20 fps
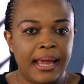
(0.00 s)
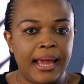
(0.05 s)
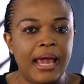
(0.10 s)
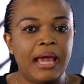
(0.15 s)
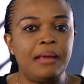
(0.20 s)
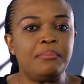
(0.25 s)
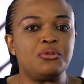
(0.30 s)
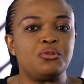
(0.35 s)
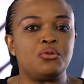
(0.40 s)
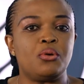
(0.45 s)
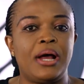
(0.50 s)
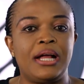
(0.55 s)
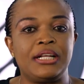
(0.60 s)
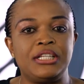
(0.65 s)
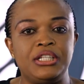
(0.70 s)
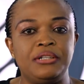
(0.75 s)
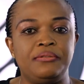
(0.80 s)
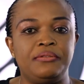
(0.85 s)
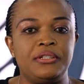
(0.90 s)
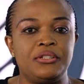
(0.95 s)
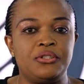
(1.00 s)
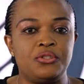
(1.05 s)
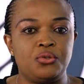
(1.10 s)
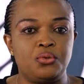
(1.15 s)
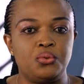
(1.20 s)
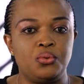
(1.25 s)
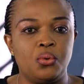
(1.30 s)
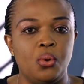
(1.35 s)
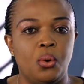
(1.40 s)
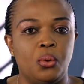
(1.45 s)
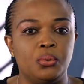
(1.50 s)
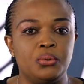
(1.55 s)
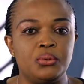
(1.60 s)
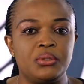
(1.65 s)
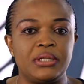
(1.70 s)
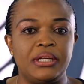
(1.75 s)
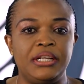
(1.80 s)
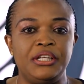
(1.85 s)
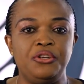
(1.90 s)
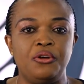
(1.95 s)
Aim to achieve these 2
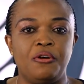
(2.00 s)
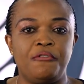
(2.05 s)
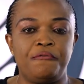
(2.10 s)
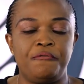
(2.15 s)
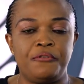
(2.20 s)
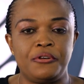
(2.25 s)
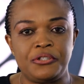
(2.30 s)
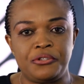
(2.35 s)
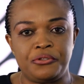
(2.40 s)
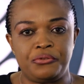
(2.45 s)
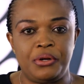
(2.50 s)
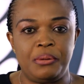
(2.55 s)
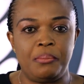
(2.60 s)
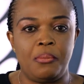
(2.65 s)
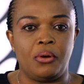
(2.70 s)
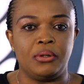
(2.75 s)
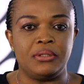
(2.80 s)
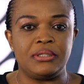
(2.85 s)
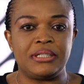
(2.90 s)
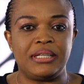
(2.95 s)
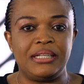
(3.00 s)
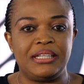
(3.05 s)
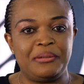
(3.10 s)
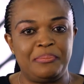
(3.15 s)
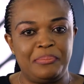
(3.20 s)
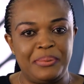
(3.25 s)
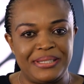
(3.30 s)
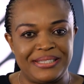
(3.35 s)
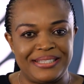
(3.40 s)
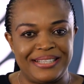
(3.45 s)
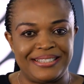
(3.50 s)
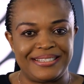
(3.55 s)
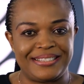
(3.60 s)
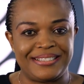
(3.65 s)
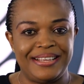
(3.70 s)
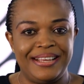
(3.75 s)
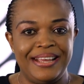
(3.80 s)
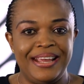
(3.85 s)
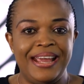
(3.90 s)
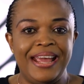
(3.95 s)
goals in your first 3 months in the business,